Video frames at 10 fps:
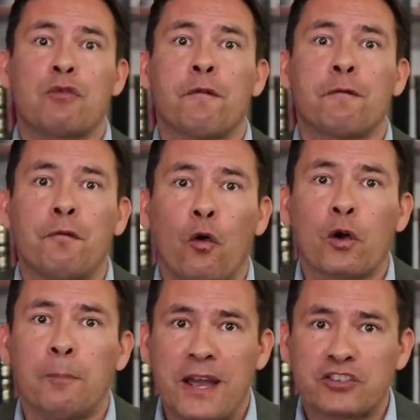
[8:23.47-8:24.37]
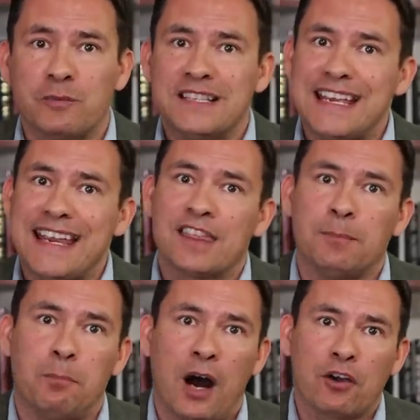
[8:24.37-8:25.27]
there are four measurements in
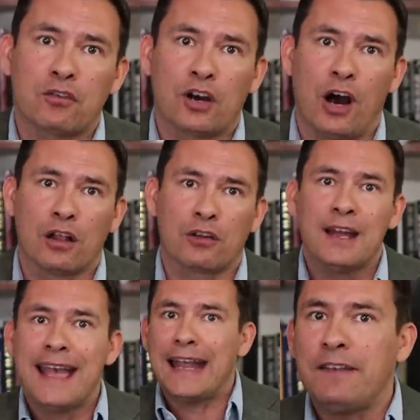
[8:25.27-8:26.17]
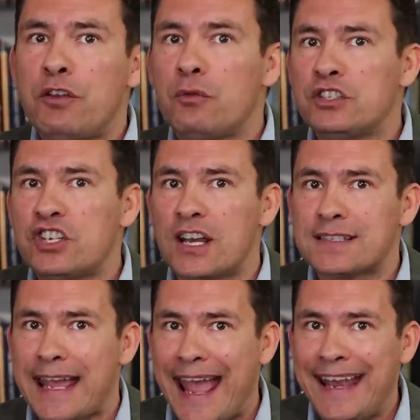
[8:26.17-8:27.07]
the modern collar and if you
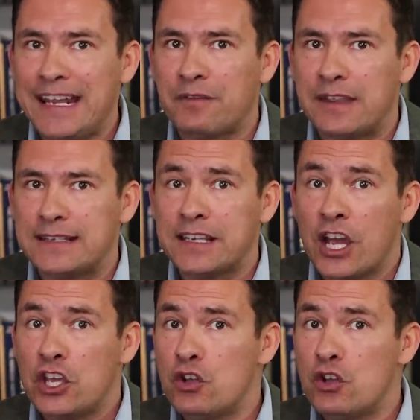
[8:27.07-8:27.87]
adjust any of these,